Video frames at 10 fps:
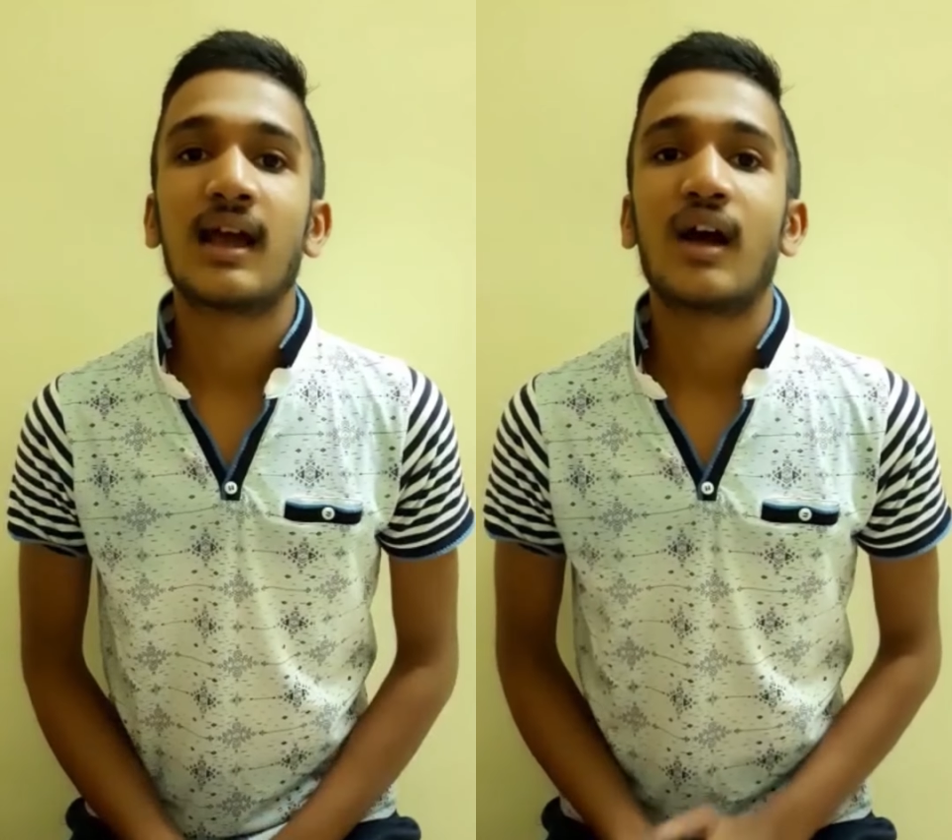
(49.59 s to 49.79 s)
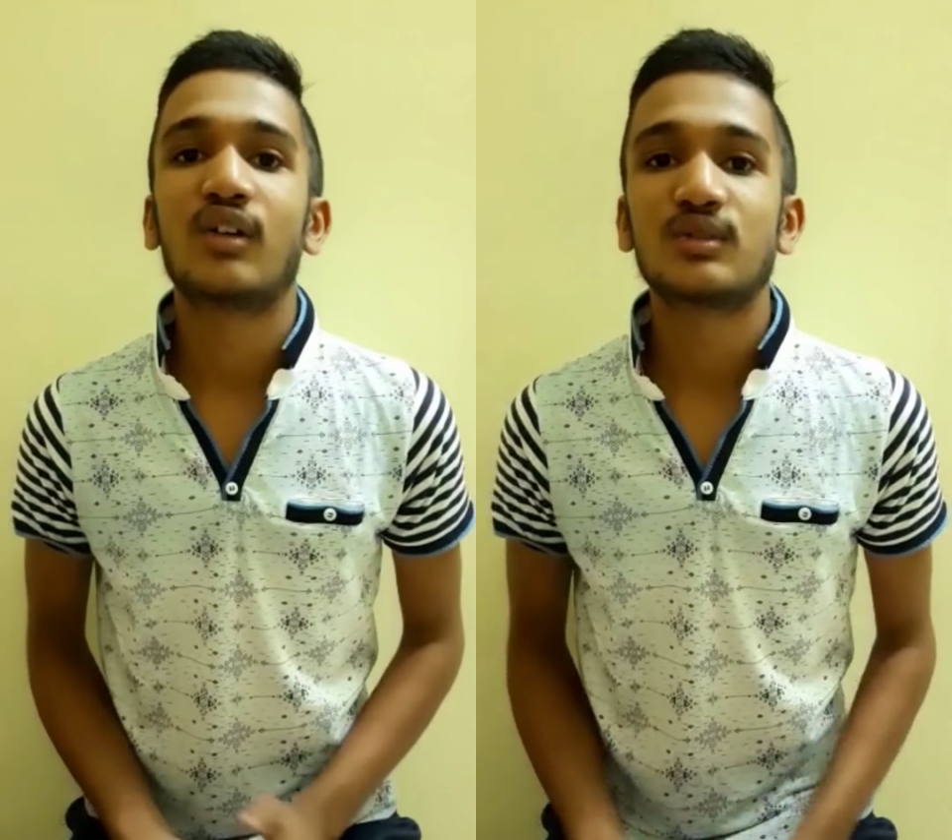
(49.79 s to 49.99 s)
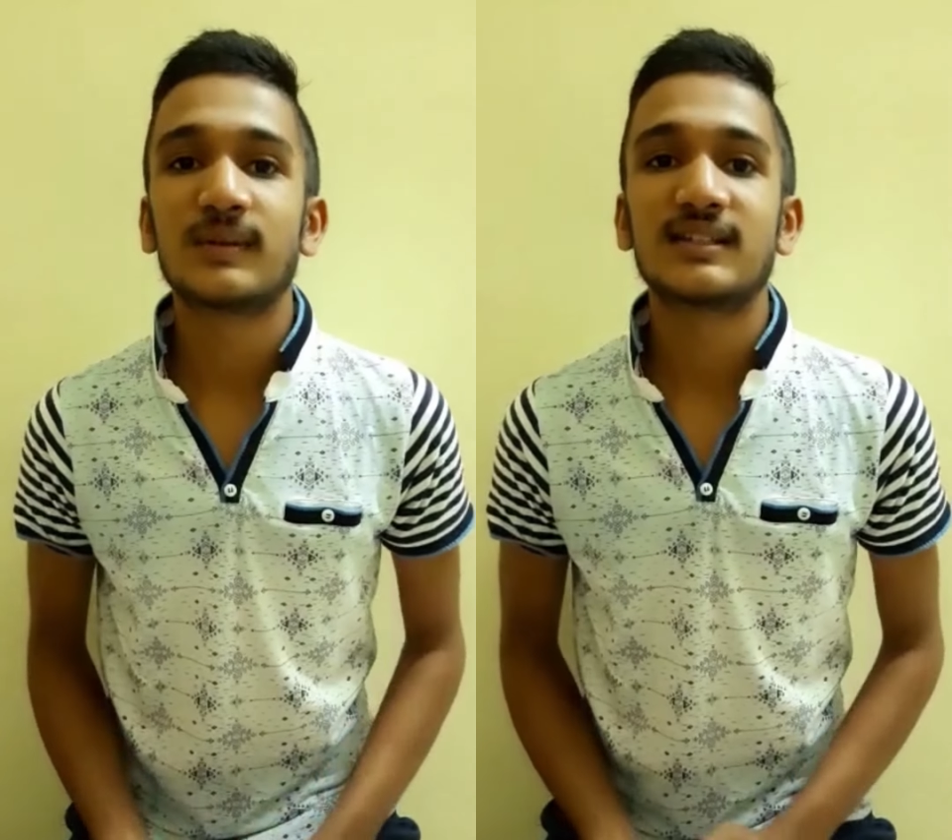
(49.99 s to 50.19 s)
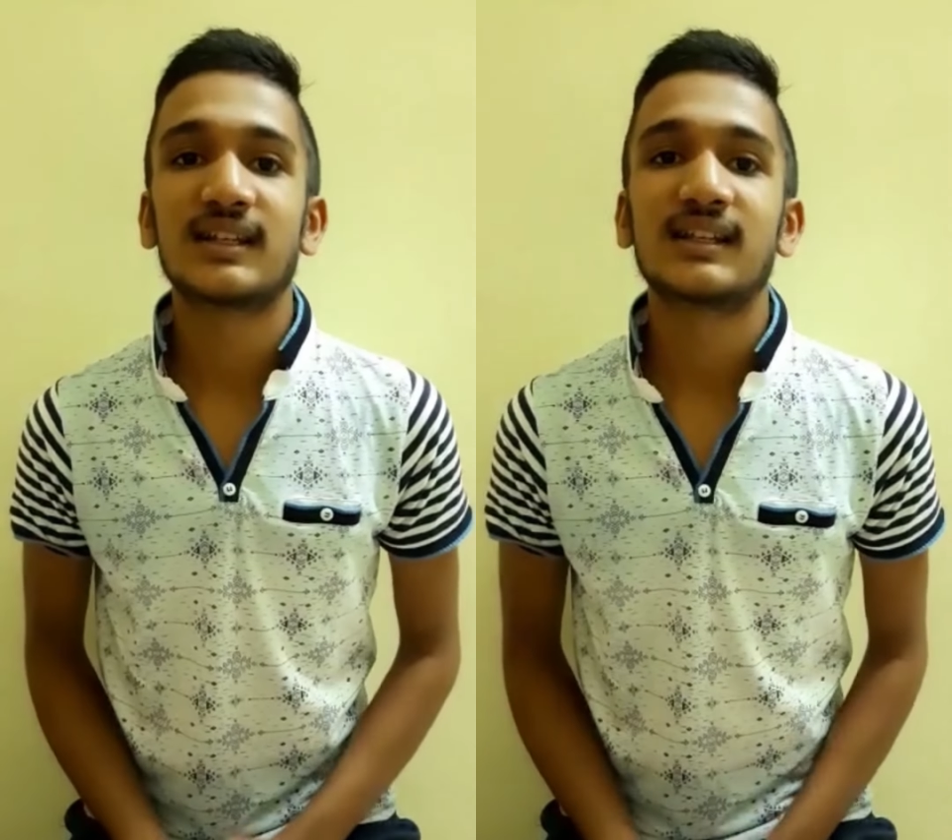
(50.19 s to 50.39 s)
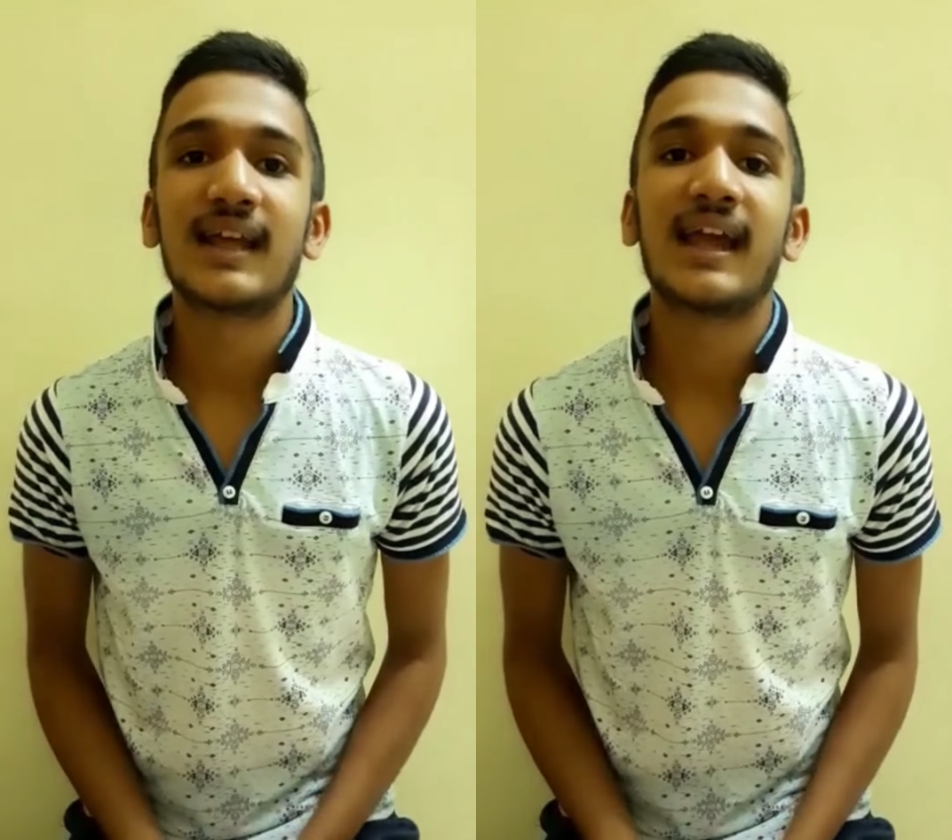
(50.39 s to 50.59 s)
I would especially thank